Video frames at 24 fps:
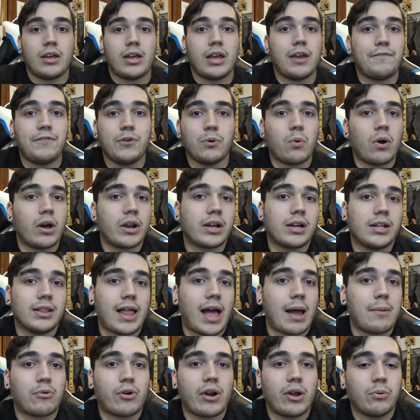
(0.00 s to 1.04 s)
If you want to
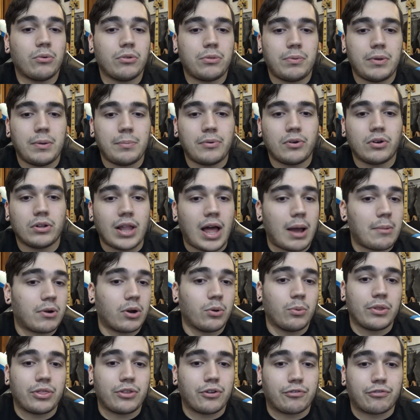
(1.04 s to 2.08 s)
collaborate with people,
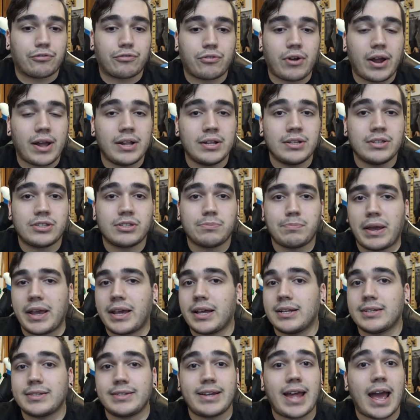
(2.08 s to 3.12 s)
collaborate with your friends, make
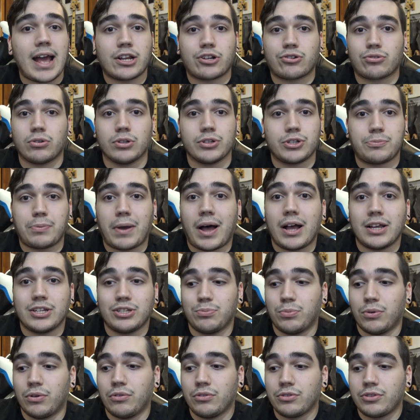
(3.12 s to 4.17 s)
it as natural as
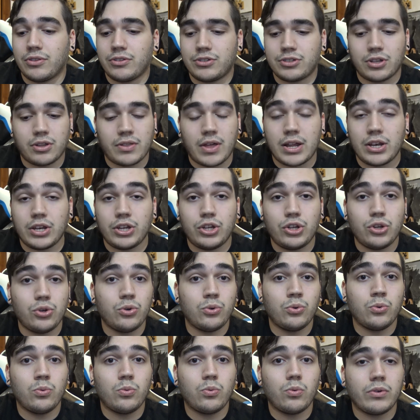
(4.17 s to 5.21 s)
possible, so then
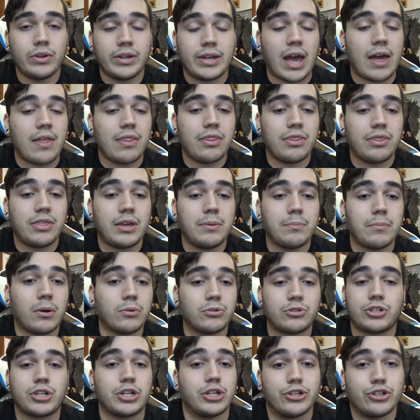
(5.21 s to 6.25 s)
you get the
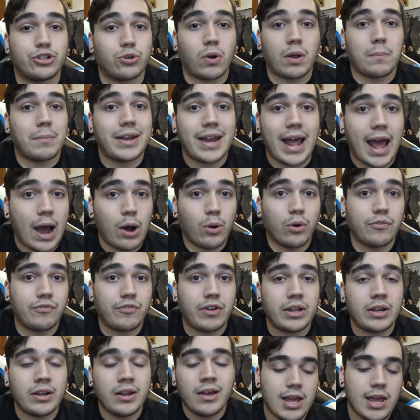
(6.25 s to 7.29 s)
most enjoyment out of
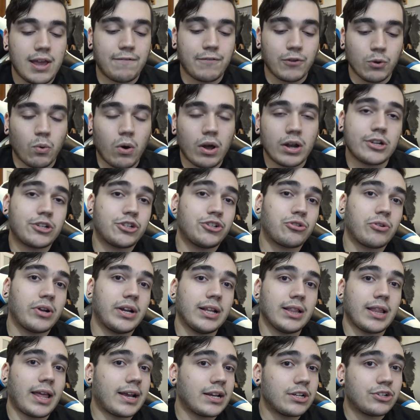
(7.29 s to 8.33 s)
it. If you want to treat
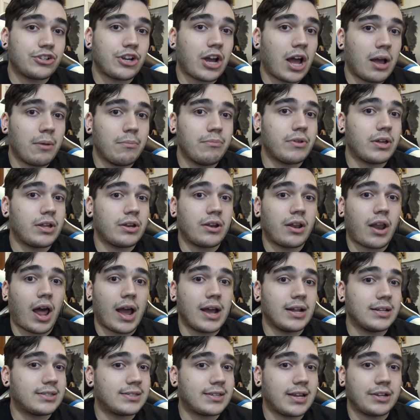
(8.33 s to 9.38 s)
it like a job, then
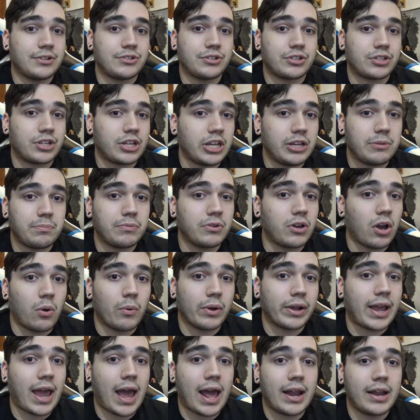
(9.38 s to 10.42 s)
I'd say just keep
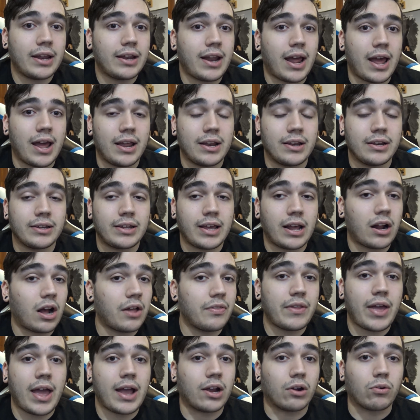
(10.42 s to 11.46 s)
going at it and get
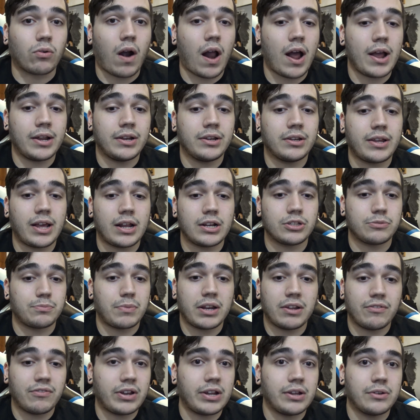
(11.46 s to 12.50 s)
on that grind, get as
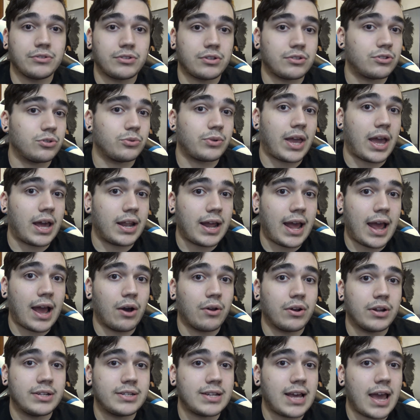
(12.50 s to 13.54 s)
many videos as you can
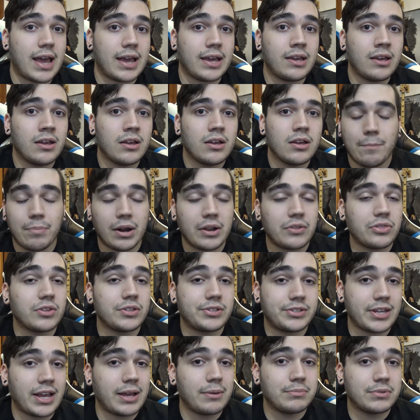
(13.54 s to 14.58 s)
out a day. But at the
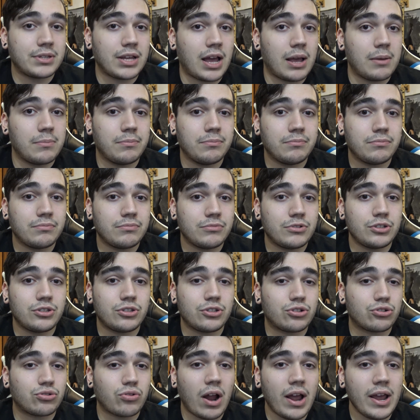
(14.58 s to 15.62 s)
same time,
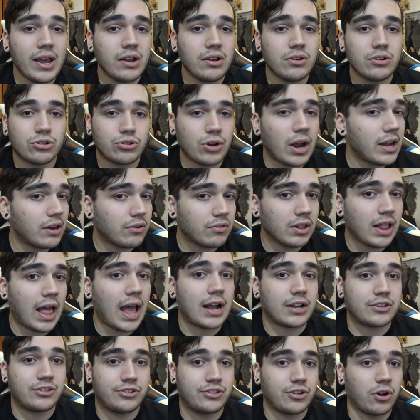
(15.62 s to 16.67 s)
just try and
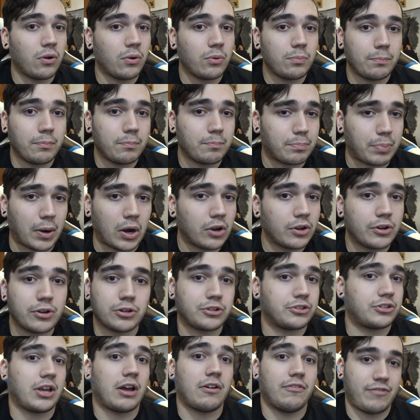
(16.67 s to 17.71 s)
relax. Don't burn
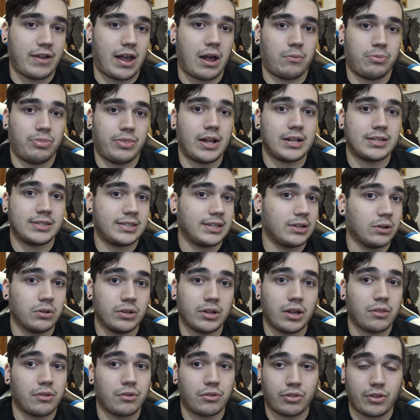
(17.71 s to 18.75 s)
yourself out. That's the
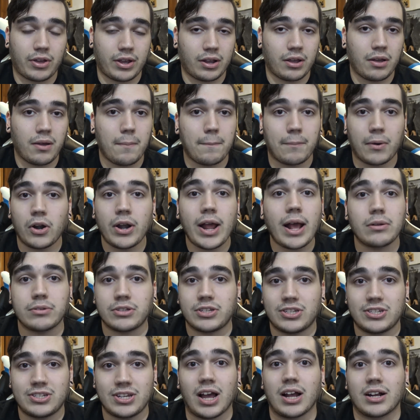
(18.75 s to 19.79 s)
only other thing. Burnout
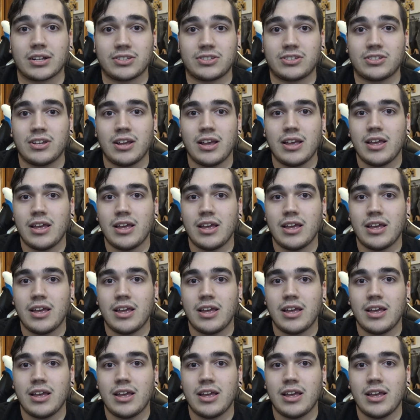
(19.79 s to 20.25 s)
sucks.